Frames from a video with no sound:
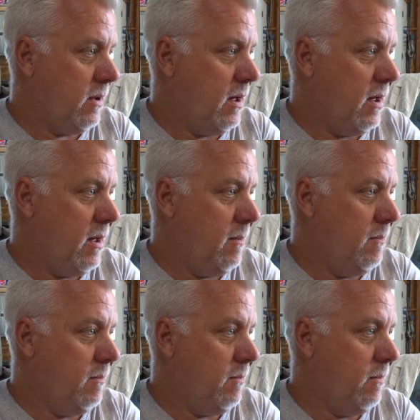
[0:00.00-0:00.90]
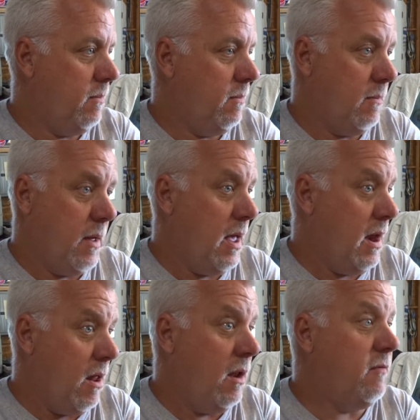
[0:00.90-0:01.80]

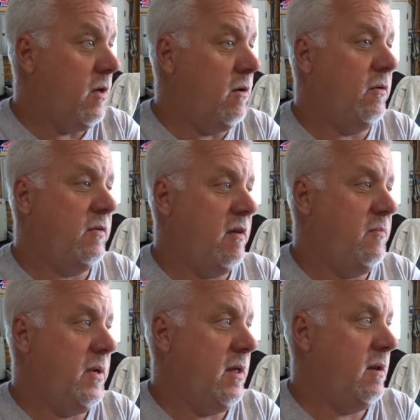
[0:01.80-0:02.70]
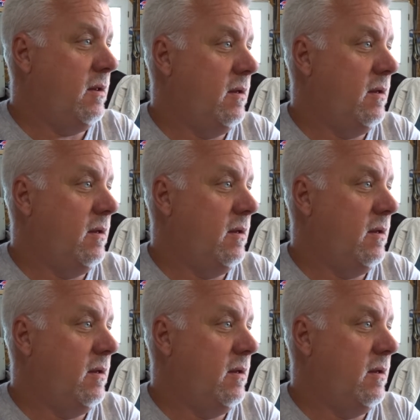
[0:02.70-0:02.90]
and all of those have been